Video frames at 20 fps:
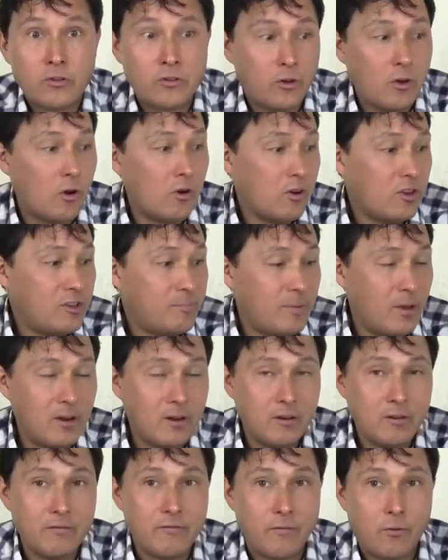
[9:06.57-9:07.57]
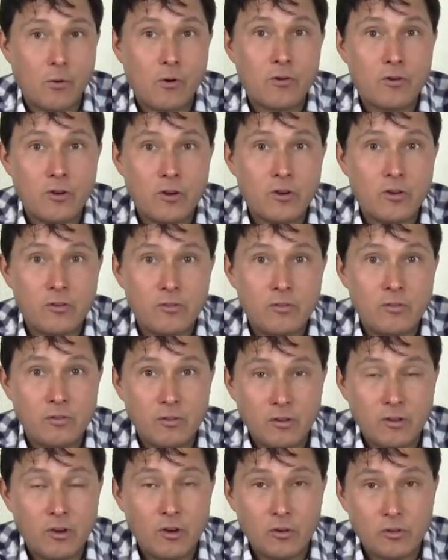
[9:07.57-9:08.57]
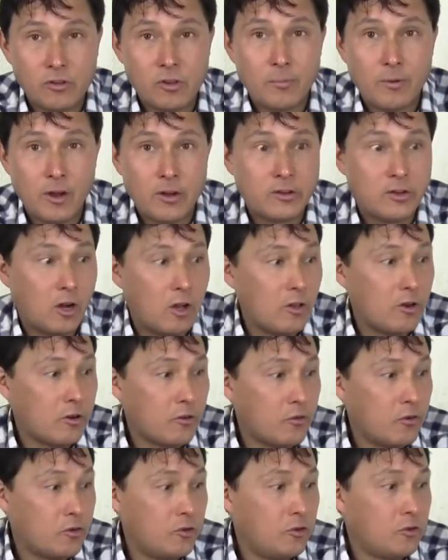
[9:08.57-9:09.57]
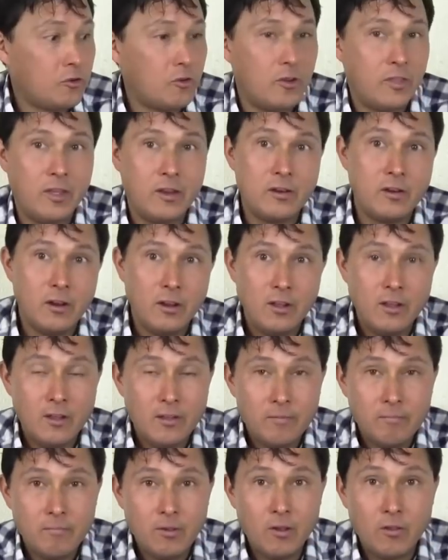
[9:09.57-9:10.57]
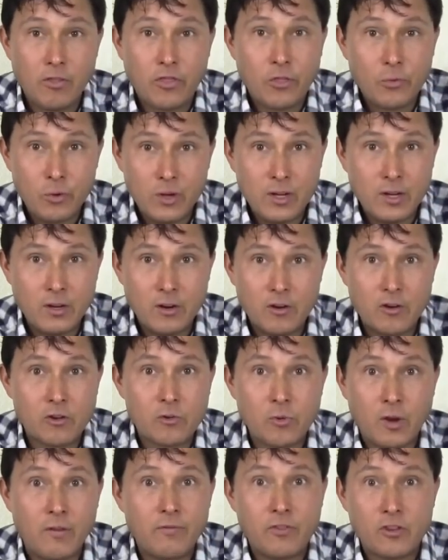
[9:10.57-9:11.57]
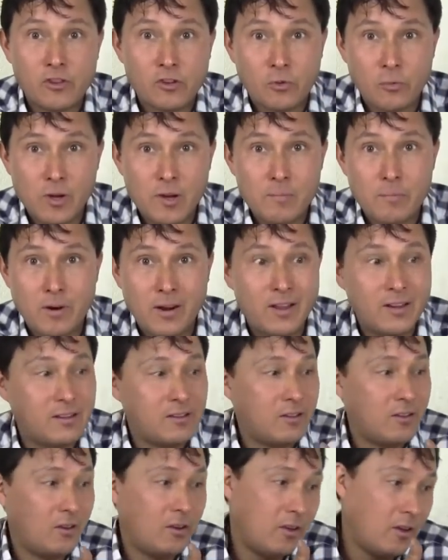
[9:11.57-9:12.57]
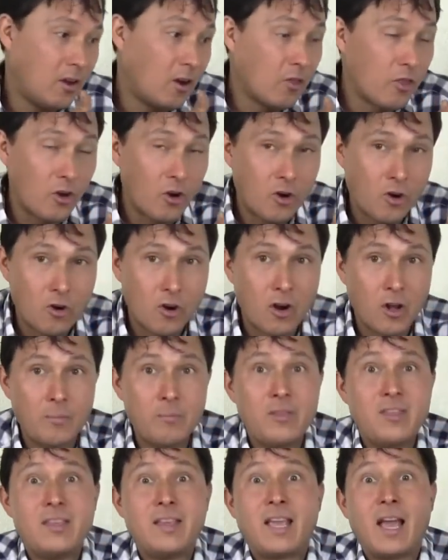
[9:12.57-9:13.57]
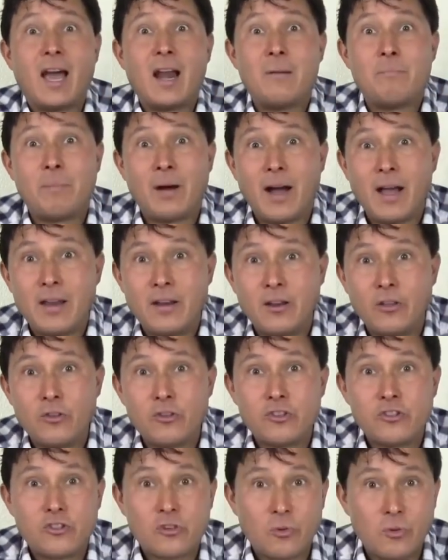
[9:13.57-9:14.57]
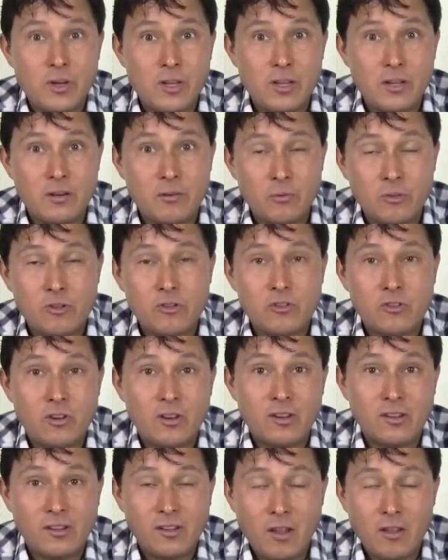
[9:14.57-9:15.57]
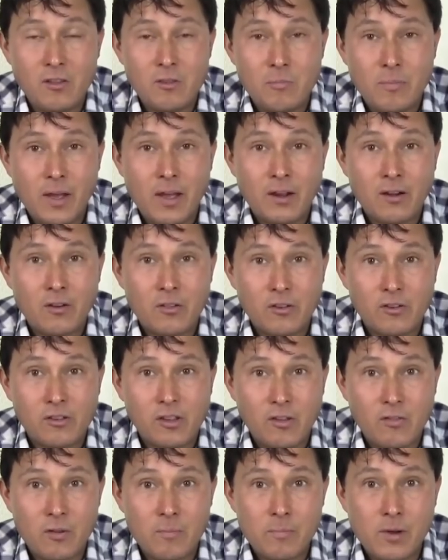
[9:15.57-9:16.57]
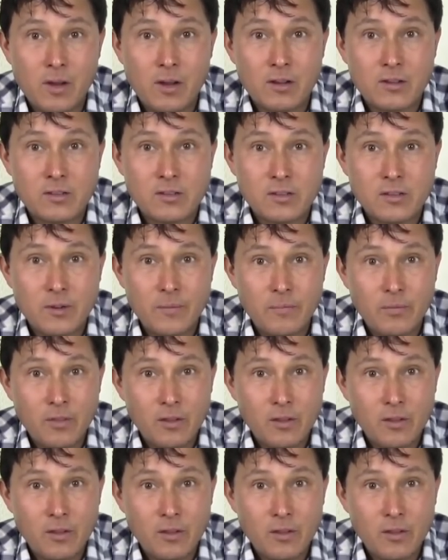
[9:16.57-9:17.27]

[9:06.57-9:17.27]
So you're already spending $400, you know, some odd dollars for a juicer, and then in 3 years, if the screen breaks on the Hurom, you gotta buy another screen, which is gonna set you back another 70 bucks.